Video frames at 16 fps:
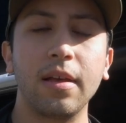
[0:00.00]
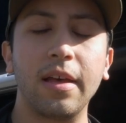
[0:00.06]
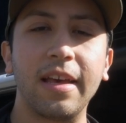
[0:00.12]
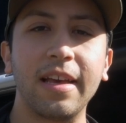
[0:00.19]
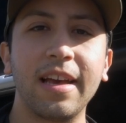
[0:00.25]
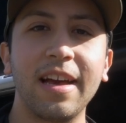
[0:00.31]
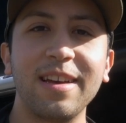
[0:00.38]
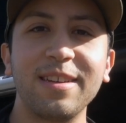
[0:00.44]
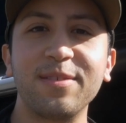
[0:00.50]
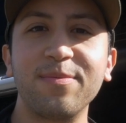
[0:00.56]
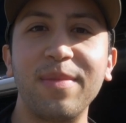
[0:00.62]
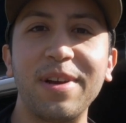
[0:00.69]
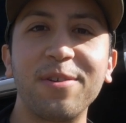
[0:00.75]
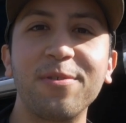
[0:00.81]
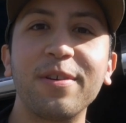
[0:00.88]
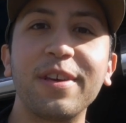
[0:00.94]
Hey guys,
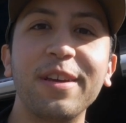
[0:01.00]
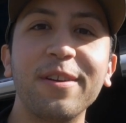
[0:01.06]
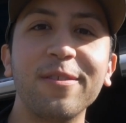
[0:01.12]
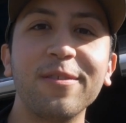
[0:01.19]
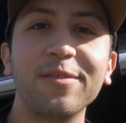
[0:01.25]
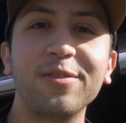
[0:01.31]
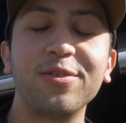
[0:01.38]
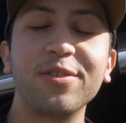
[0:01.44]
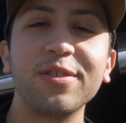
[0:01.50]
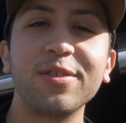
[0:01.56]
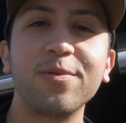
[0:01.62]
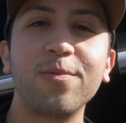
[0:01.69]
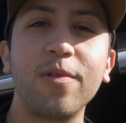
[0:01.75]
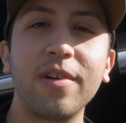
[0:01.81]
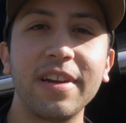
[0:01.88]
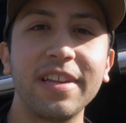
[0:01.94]
Michael here,
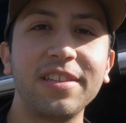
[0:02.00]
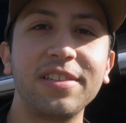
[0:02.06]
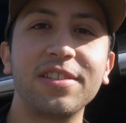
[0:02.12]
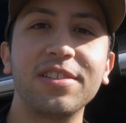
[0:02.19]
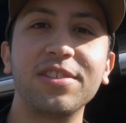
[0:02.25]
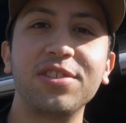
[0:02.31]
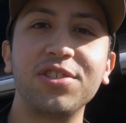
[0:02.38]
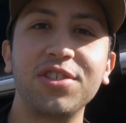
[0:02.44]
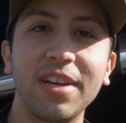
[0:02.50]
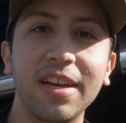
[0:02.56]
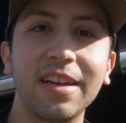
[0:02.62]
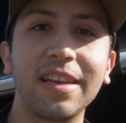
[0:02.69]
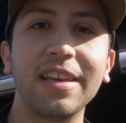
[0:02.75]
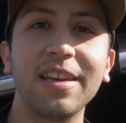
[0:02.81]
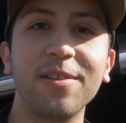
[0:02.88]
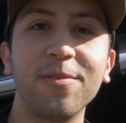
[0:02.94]
just wanting to
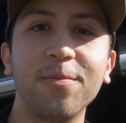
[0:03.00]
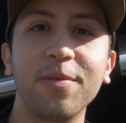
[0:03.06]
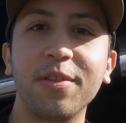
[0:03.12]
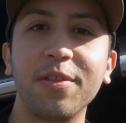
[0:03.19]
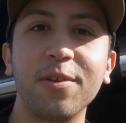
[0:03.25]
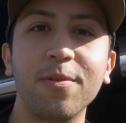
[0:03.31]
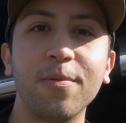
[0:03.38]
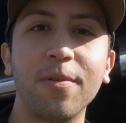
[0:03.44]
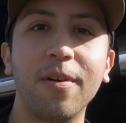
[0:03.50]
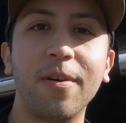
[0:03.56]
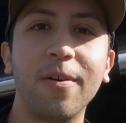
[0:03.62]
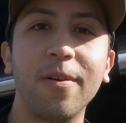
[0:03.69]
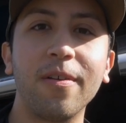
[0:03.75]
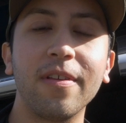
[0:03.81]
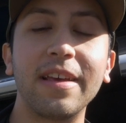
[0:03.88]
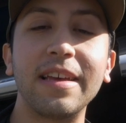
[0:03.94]
check in with you
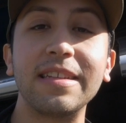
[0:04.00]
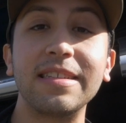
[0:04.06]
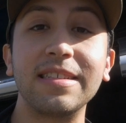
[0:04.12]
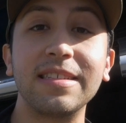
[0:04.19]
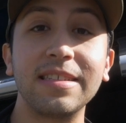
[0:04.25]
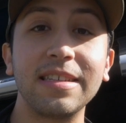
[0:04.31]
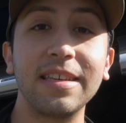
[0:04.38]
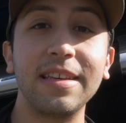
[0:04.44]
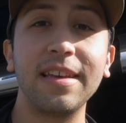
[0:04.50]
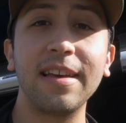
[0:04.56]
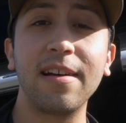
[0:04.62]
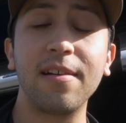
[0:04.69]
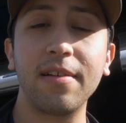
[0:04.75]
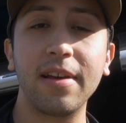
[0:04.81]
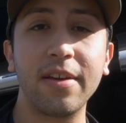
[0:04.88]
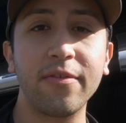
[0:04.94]
all and see
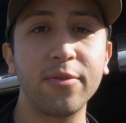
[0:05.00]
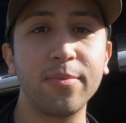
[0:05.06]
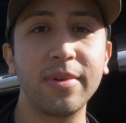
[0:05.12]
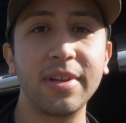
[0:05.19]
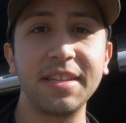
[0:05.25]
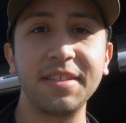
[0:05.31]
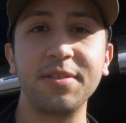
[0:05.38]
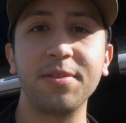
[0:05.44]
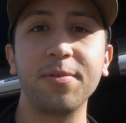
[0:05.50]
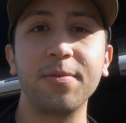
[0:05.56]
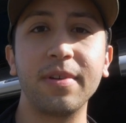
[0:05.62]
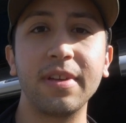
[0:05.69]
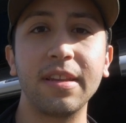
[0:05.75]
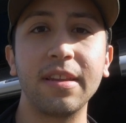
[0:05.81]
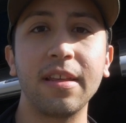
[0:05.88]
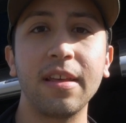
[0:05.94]
how everybody's
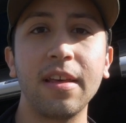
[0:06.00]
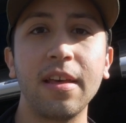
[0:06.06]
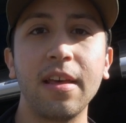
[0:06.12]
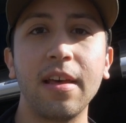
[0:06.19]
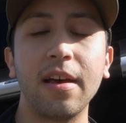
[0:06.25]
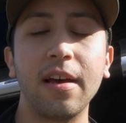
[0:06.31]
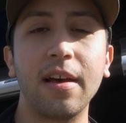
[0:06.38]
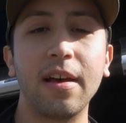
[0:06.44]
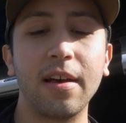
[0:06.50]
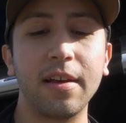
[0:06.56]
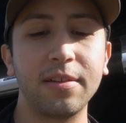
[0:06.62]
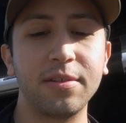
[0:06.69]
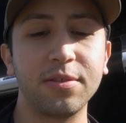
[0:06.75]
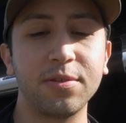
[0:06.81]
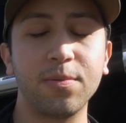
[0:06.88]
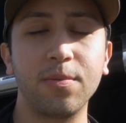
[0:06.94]
doing.
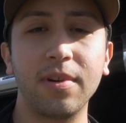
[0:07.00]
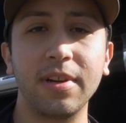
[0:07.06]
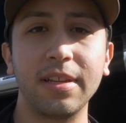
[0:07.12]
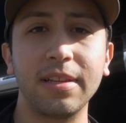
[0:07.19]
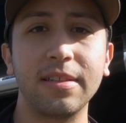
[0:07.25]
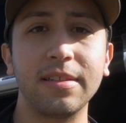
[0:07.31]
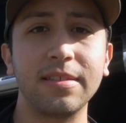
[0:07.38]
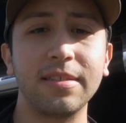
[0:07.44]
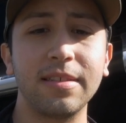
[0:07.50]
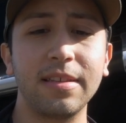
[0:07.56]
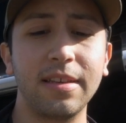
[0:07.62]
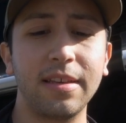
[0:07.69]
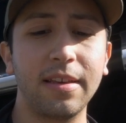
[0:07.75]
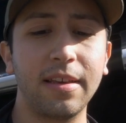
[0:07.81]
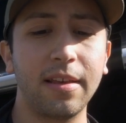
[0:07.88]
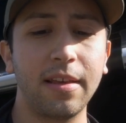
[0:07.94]
Just wanted to
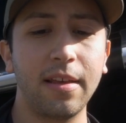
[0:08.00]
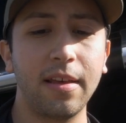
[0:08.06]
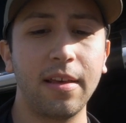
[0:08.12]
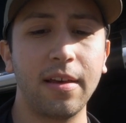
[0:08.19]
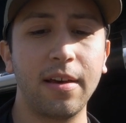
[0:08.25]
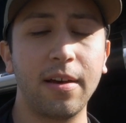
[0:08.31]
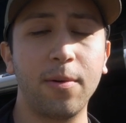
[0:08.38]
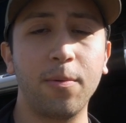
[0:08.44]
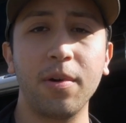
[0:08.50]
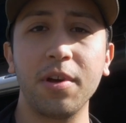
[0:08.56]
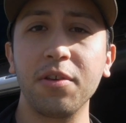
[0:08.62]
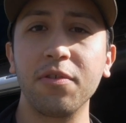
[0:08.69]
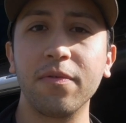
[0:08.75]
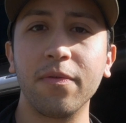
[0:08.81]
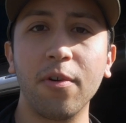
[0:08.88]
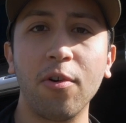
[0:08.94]
see what
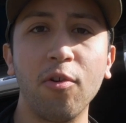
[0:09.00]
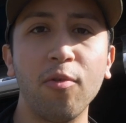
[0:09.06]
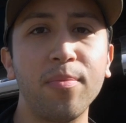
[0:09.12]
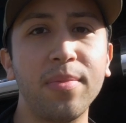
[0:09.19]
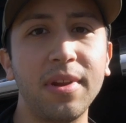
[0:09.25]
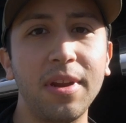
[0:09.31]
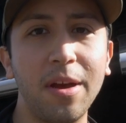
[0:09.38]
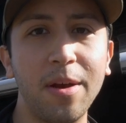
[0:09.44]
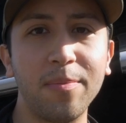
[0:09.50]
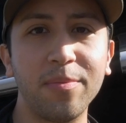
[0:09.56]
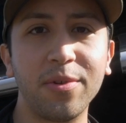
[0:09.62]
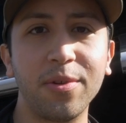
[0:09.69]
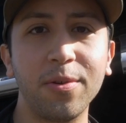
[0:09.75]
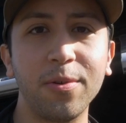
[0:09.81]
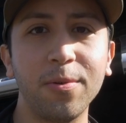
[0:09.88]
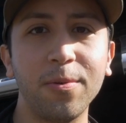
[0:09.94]
you've all been up
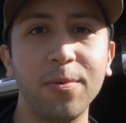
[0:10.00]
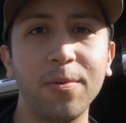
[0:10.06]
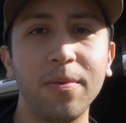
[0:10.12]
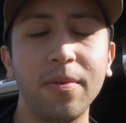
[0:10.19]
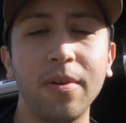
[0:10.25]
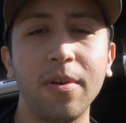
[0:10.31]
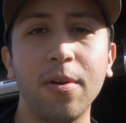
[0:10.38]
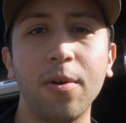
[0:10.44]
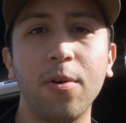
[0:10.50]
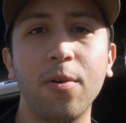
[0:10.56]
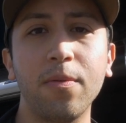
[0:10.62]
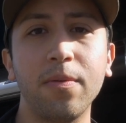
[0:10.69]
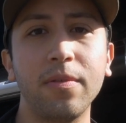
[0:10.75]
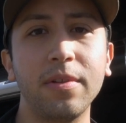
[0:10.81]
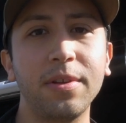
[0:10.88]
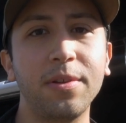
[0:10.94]
to.
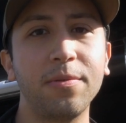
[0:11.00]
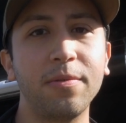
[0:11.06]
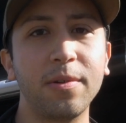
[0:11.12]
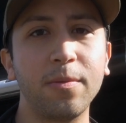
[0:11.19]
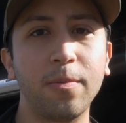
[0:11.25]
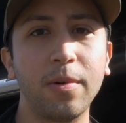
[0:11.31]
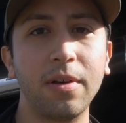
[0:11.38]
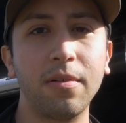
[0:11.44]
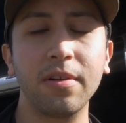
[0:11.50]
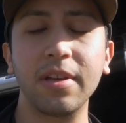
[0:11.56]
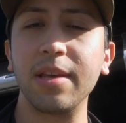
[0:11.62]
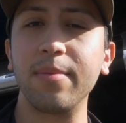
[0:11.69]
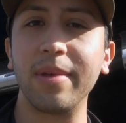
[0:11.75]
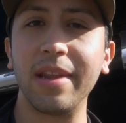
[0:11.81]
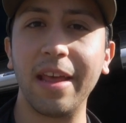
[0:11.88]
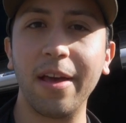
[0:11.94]
Hopefully doing well,
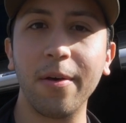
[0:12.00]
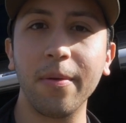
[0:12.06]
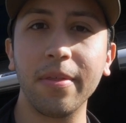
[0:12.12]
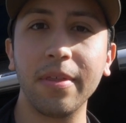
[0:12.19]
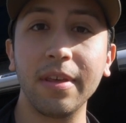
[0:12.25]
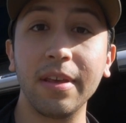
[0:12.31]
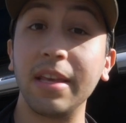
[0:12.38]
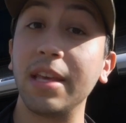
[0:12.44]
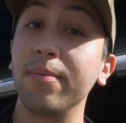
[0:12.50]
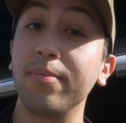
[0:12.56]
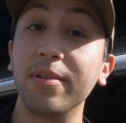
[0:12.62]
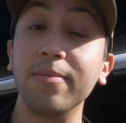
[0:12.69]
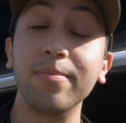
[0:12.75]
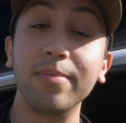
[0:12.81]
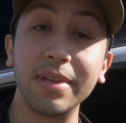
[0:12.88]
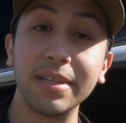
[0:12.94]
keeping healthy,
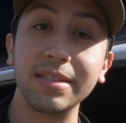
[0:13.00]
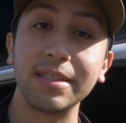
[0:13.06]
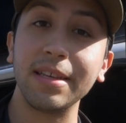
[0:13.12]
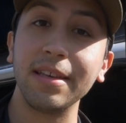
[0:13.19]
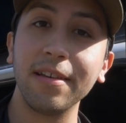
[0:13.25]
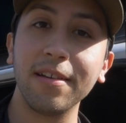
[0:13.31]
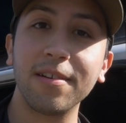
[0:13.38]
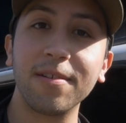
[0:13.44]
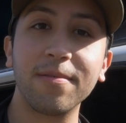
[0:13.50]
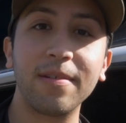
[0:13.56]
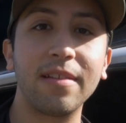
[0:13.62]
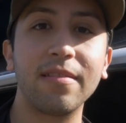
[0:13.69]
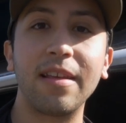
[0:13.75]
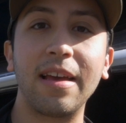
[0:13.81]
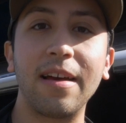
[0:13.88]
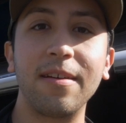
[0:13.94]
keeping busy
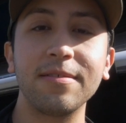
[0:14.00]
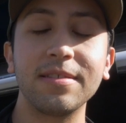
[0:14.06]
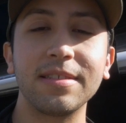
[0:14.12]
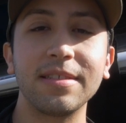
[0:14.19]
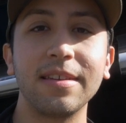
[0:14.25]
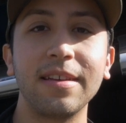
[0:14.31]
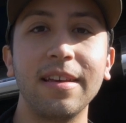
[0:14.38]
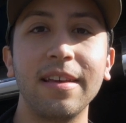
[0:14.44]
around the house.